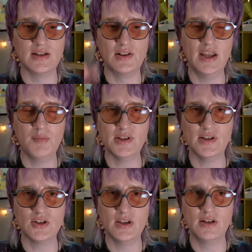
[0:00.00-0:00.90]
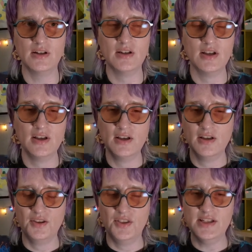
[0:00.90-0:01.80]
into laying position.
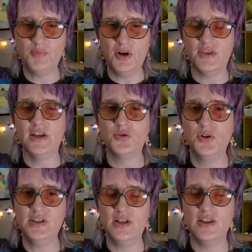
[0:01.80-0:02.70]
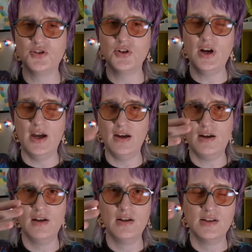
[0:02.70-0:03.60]
This part, they twisted the
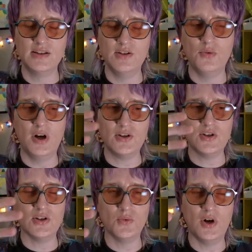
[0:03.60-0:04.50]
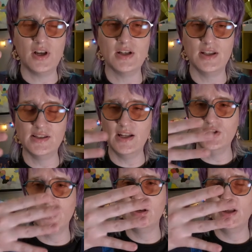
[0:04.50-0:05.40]
track. So you watch, walk into the
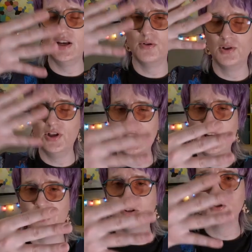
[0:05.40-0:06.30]
station and you're looking at